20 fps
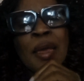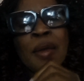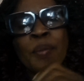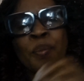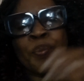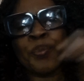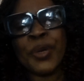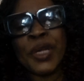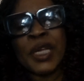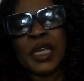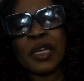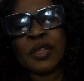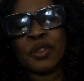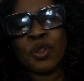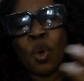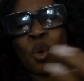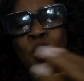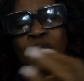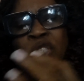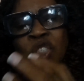bring
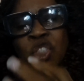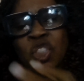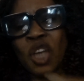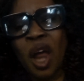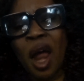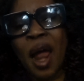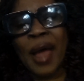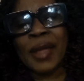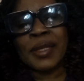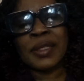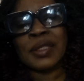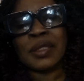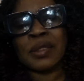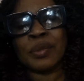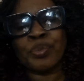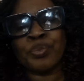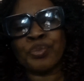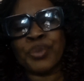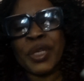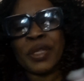those charts,
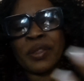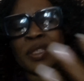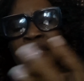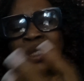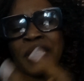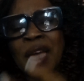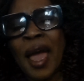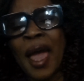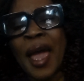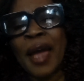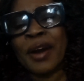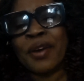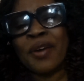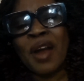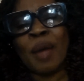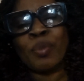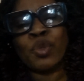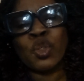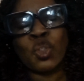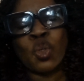bring the
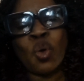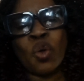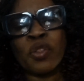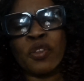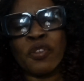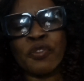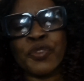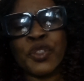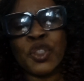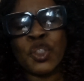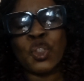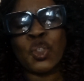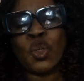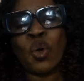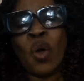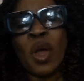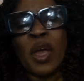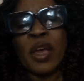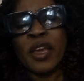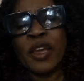diagram, show the
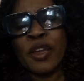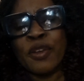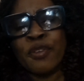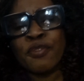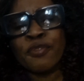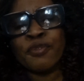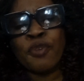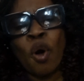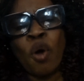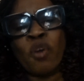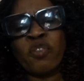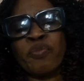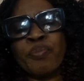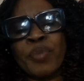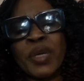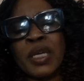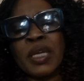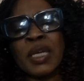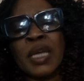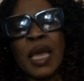video, involve
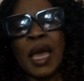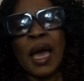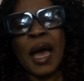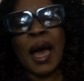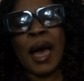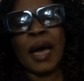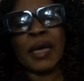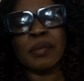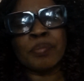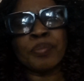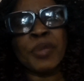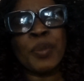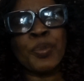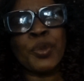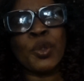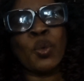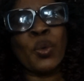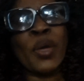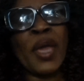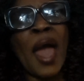me, and
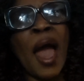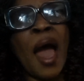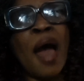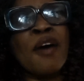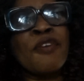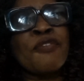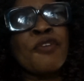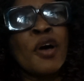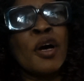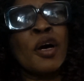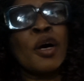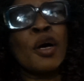maybe we have